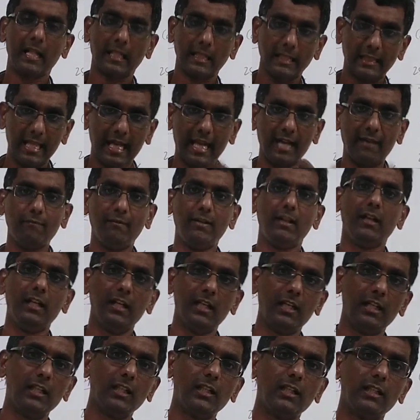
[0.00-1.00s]
Then we
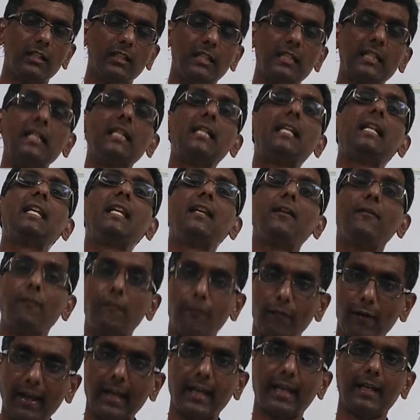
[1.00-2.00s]
learn turning
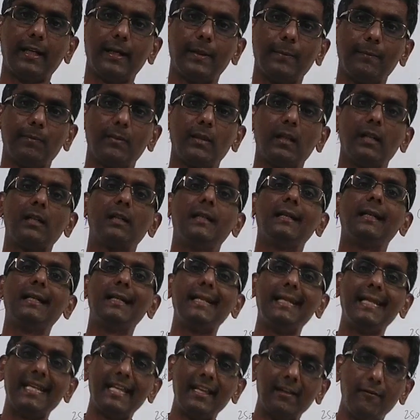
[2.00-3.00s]
effect.
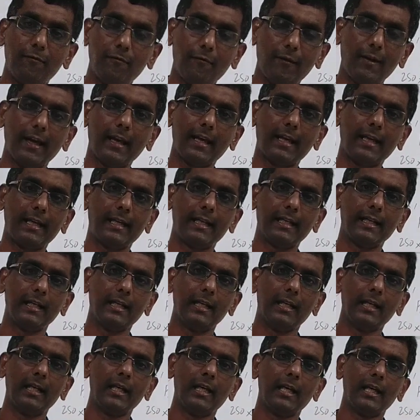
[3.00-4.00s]
Turning effect
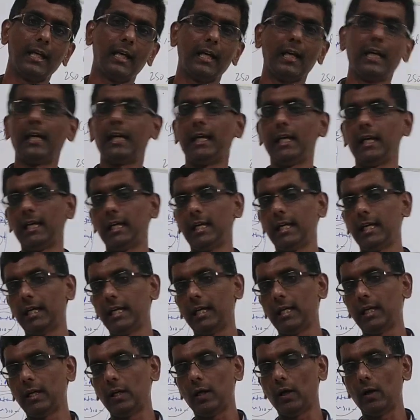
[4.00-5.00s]

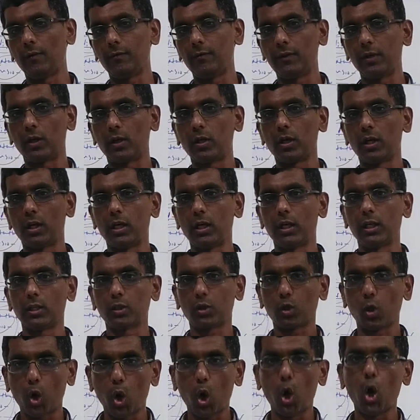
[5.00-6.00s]
of the
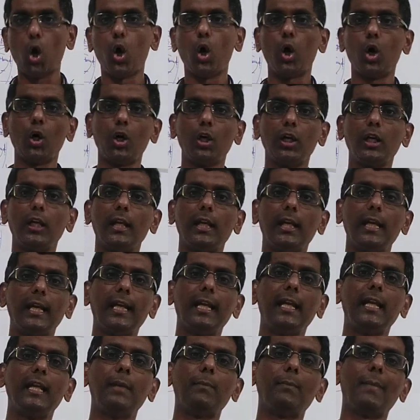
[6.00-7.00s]
coil
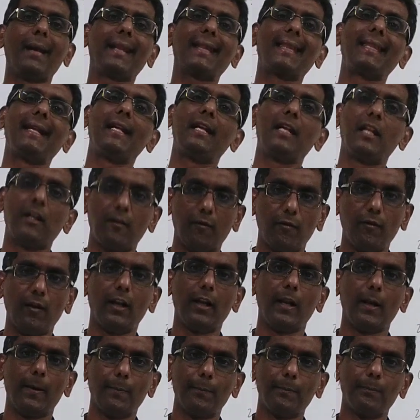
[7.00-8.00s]
in magnetic field.